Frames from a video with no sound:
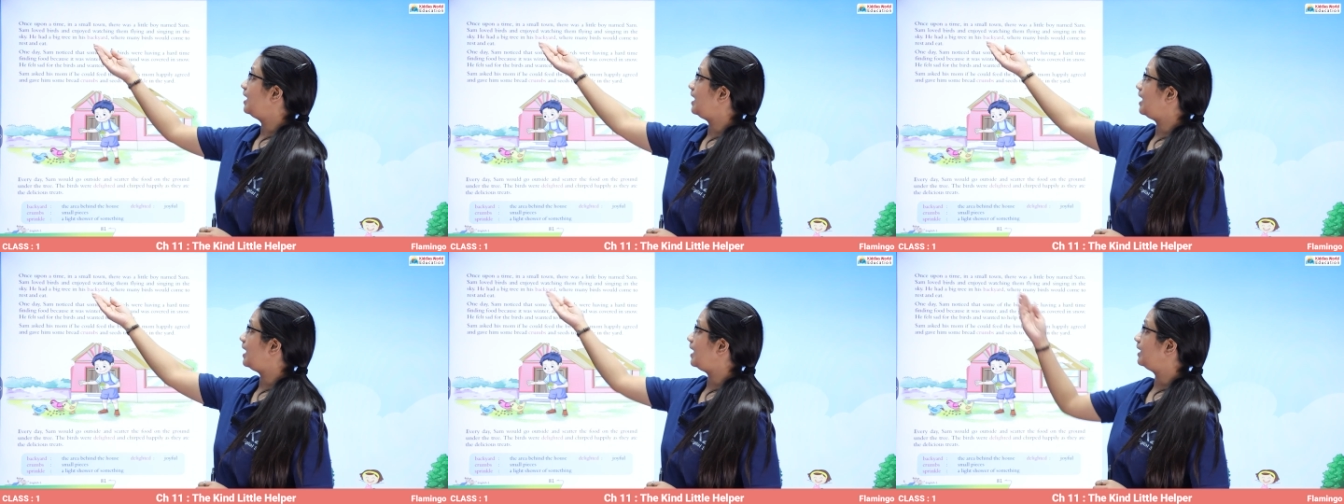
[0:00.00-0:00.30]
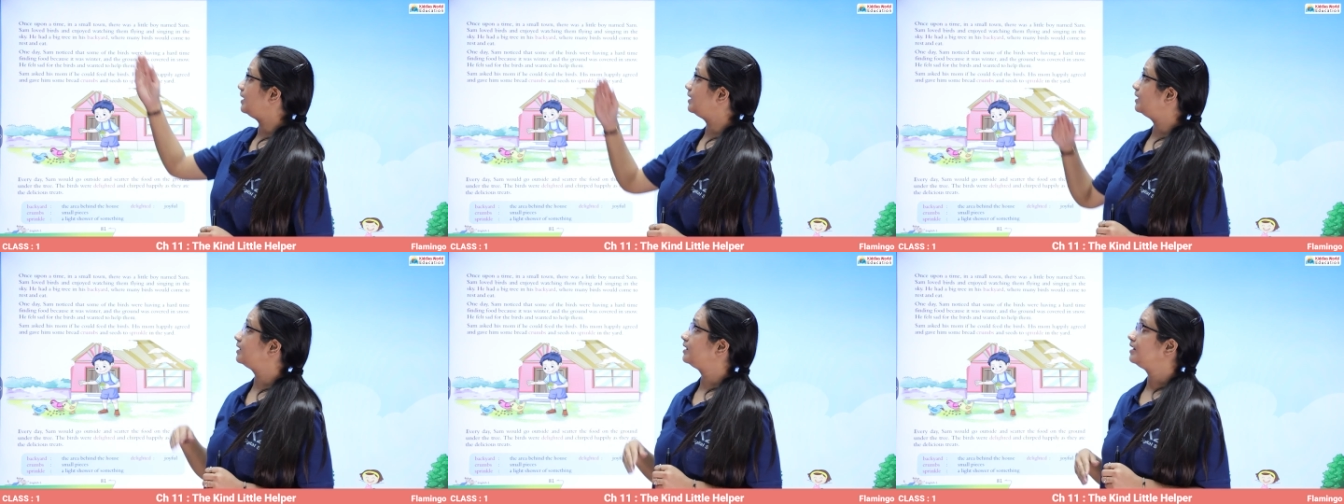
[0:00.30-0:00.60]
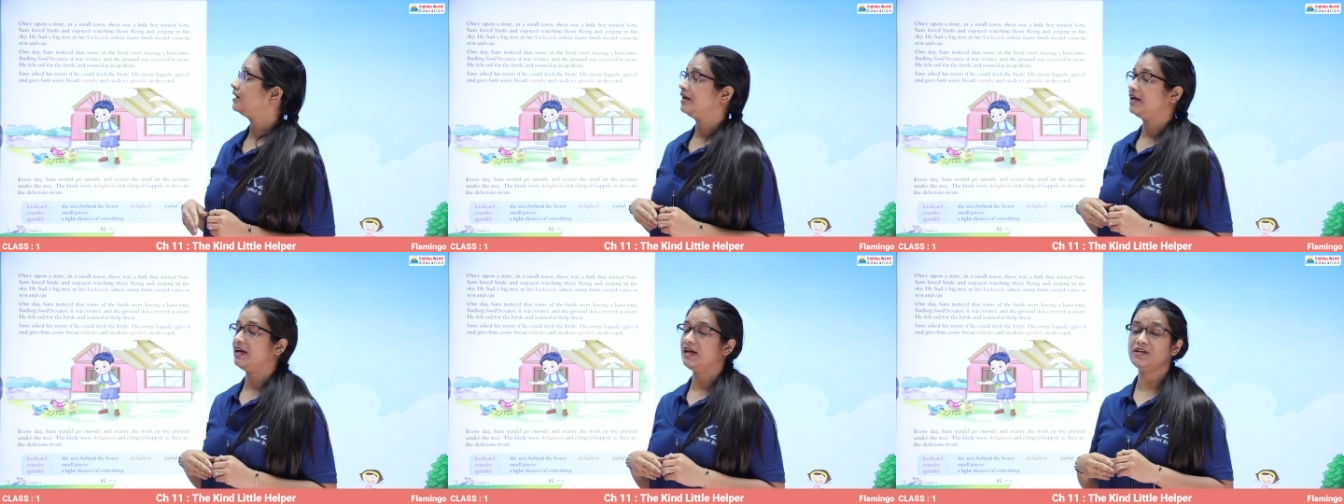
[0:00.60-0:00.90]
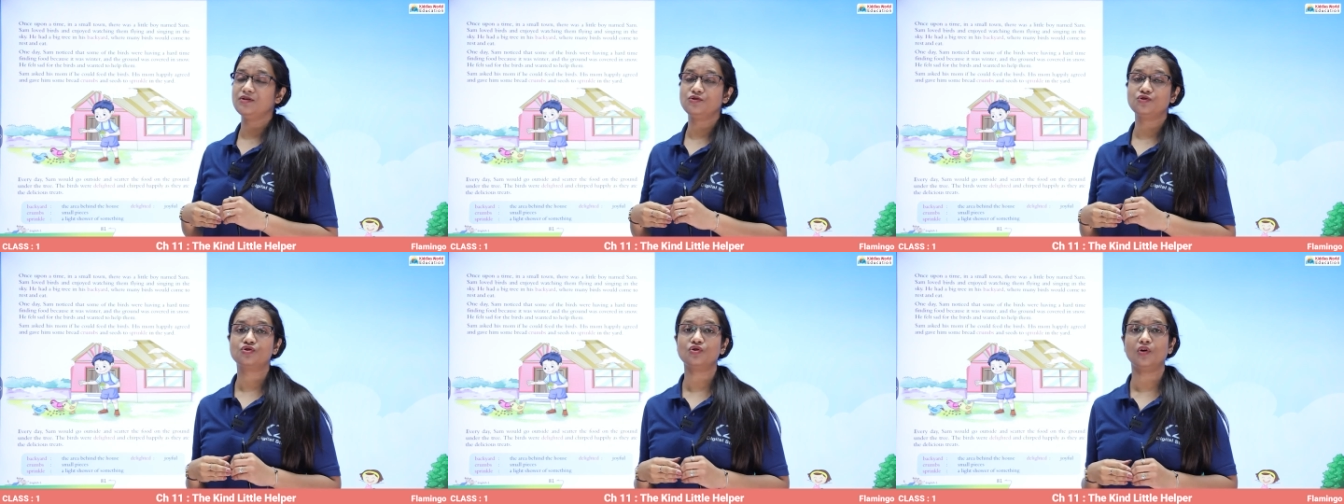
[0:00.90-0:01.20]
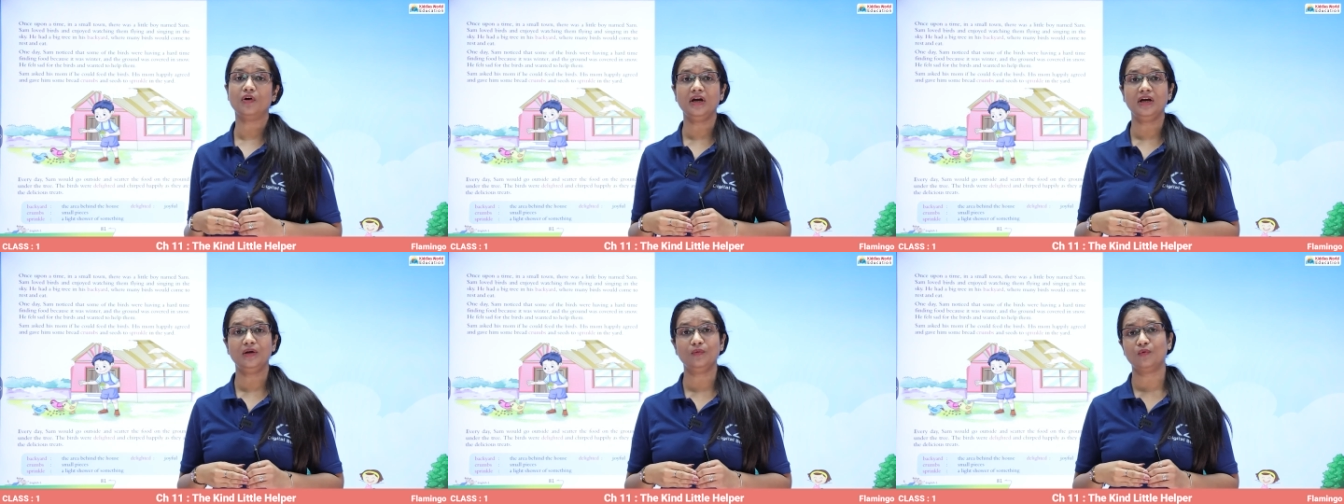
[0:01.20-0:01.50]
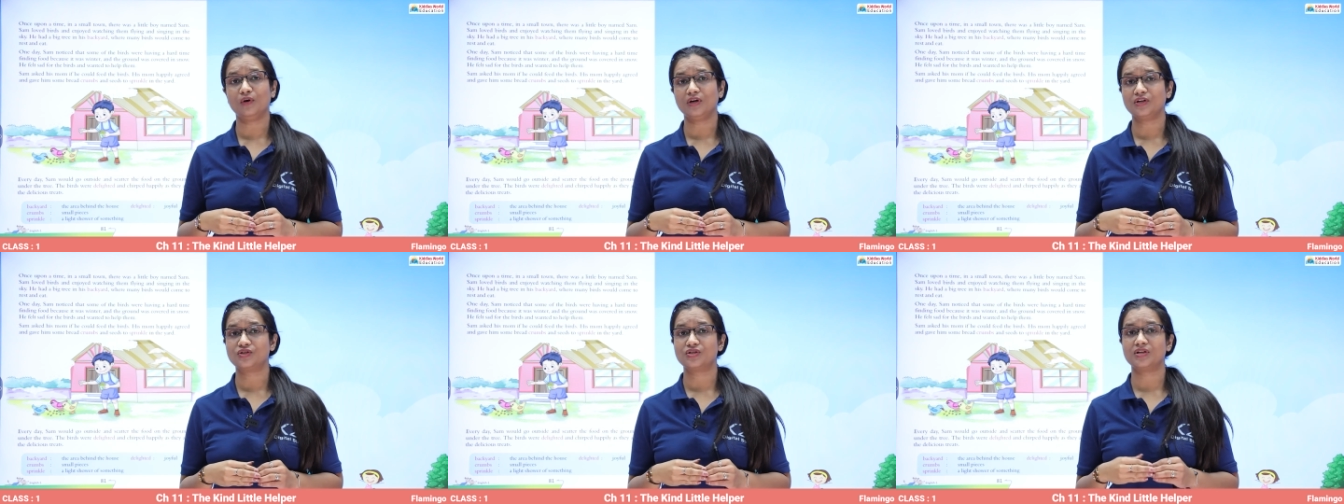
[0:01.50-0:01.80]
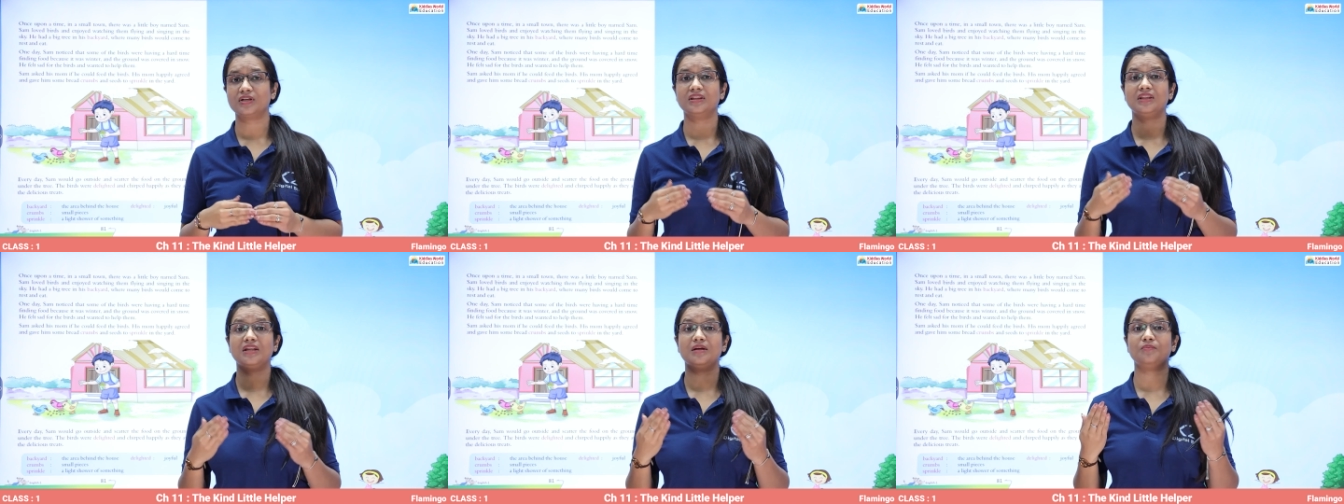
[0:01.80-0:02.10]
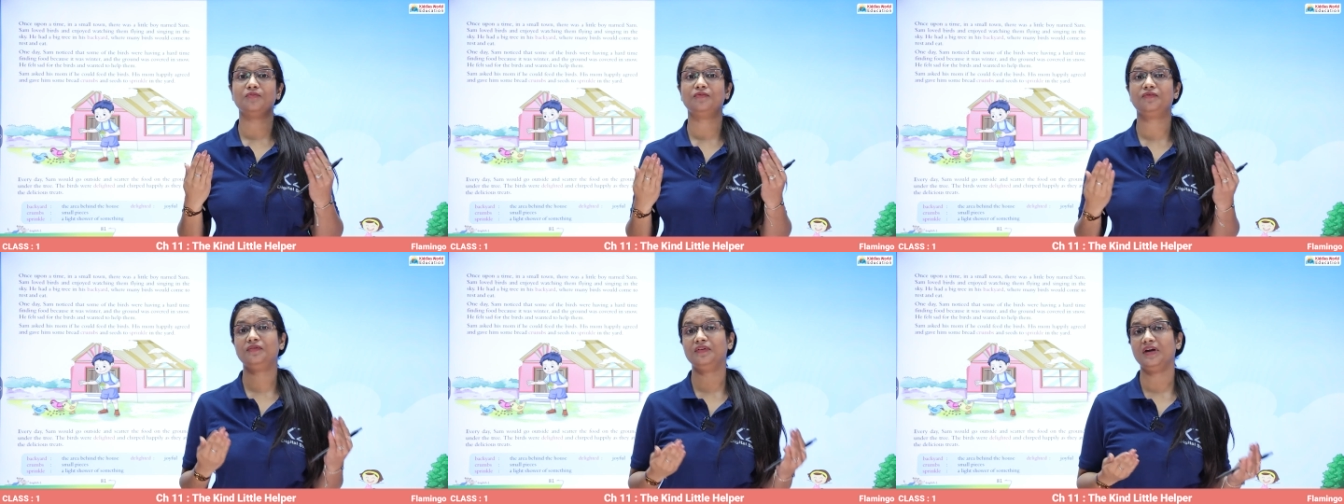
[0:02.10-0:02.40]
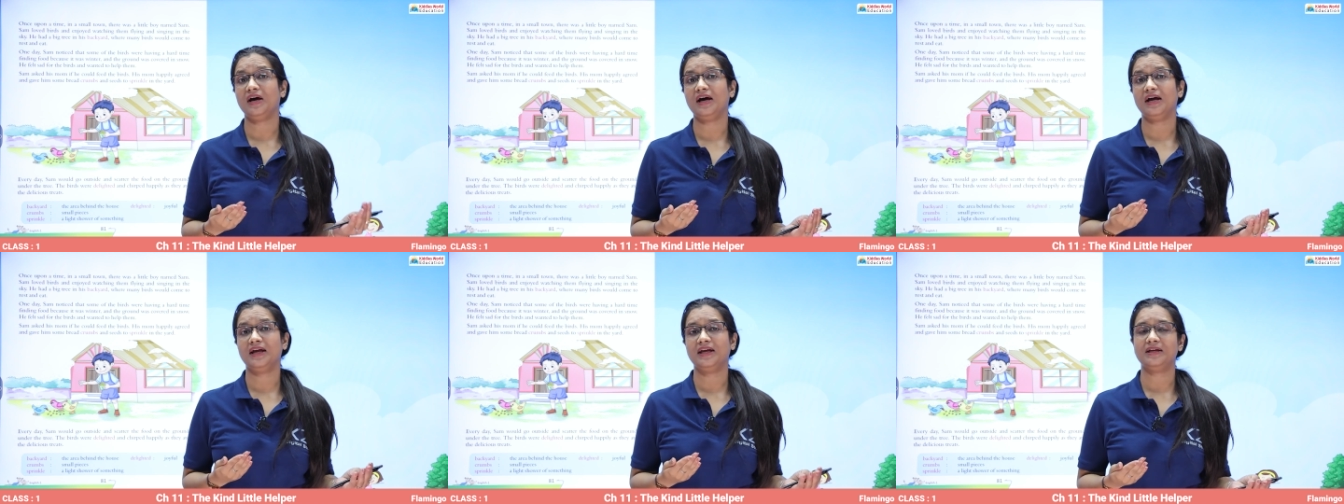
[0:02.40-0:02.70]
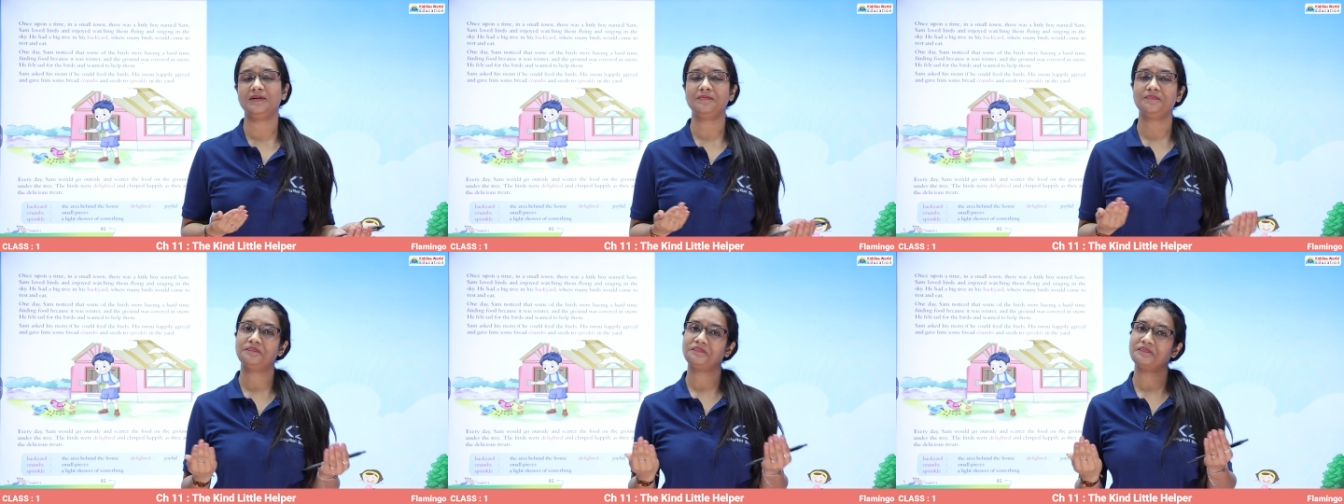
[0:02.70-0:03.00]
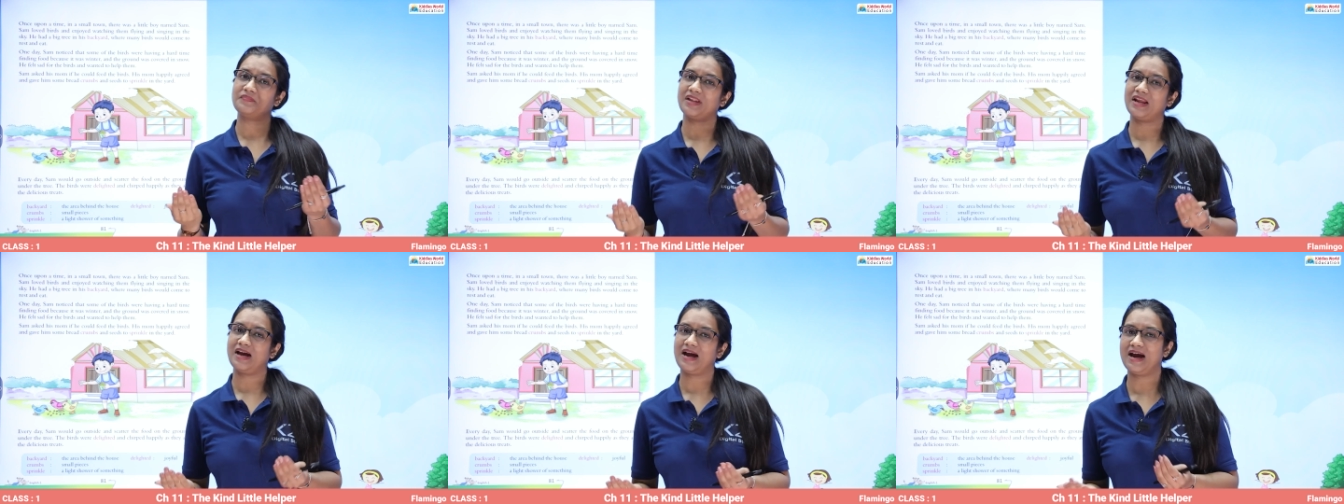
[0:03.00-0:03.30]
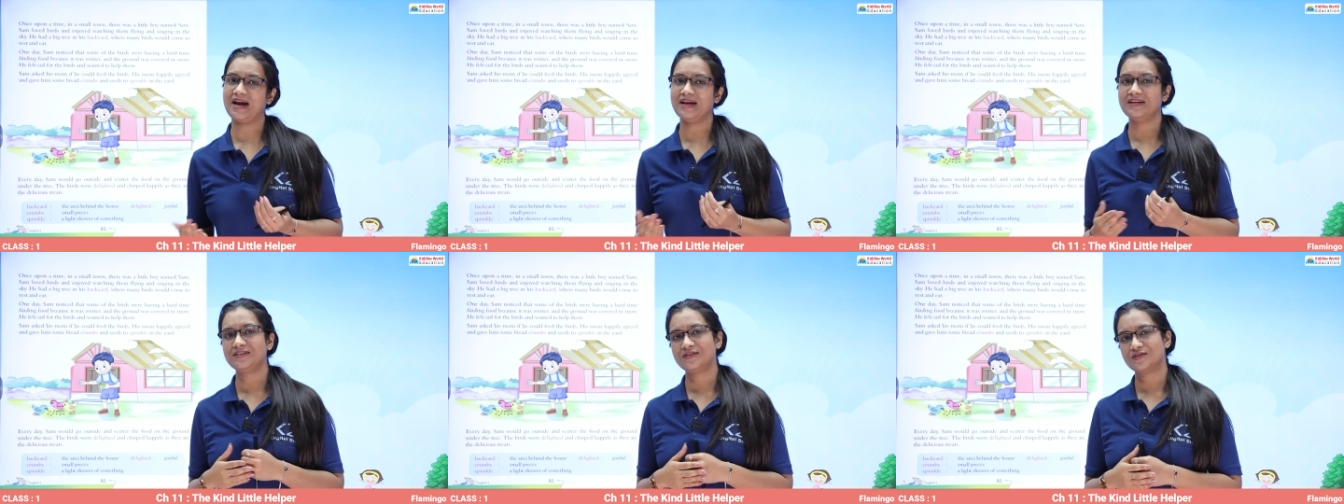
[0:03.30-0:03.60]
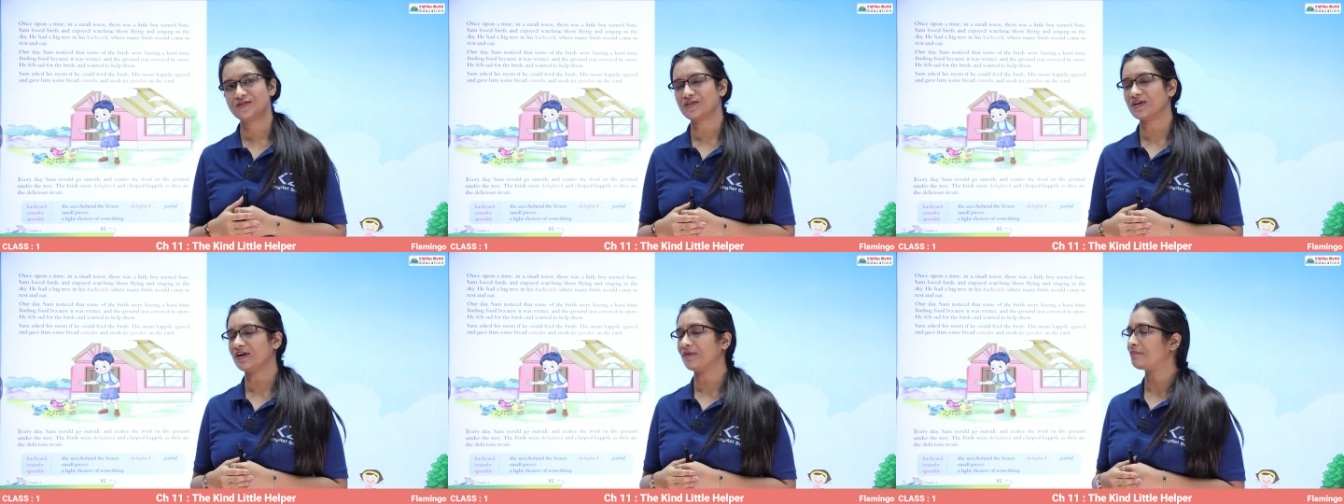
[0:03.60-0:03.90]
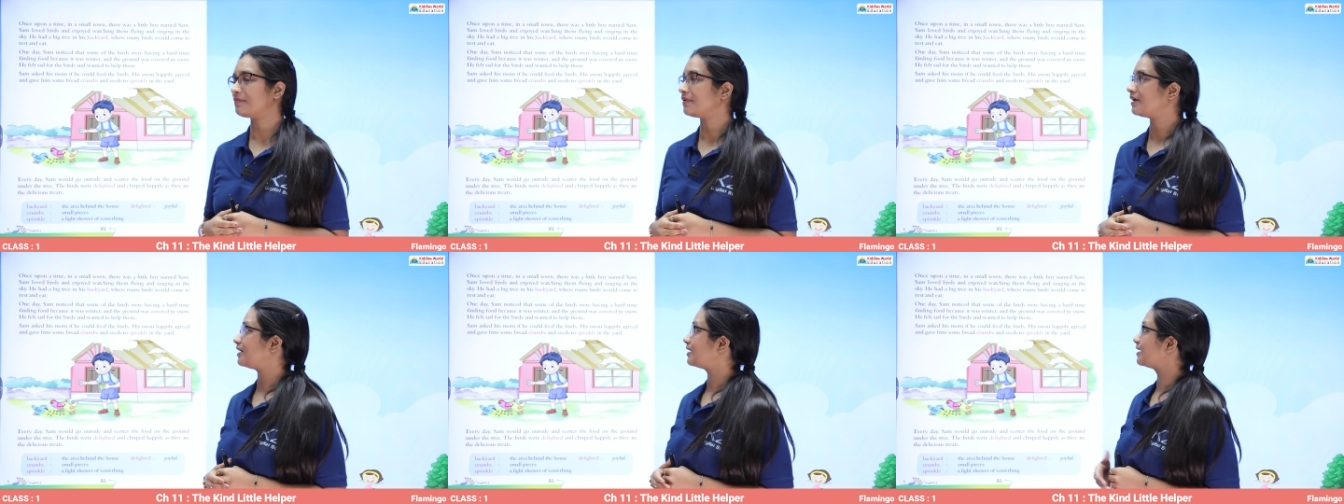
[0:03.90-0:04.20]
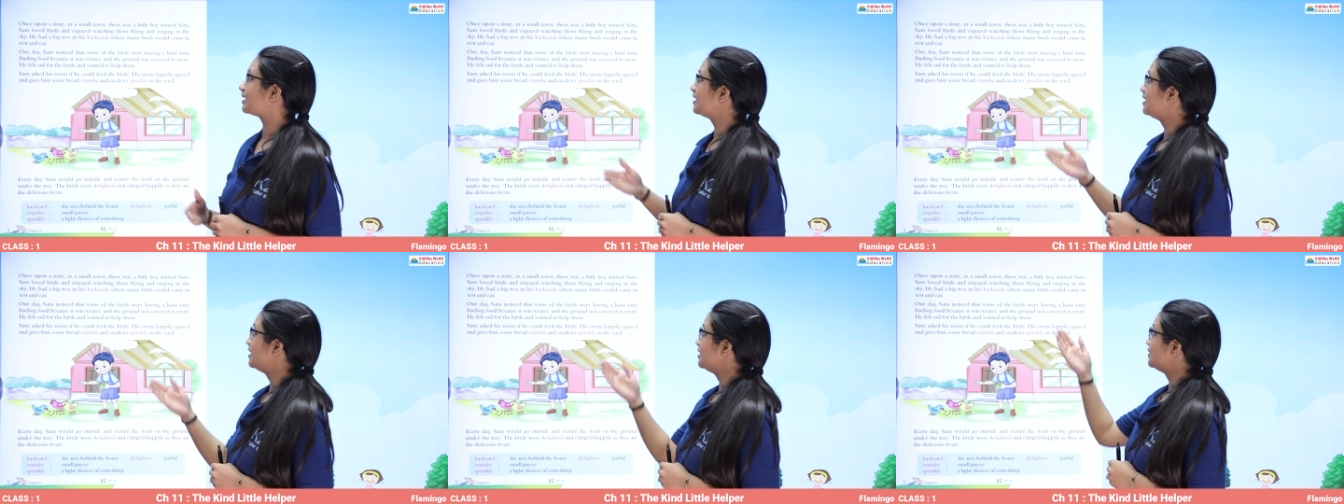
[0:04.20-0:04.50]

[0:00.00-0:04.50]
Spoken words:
and enjoyed watching them flying and chirping.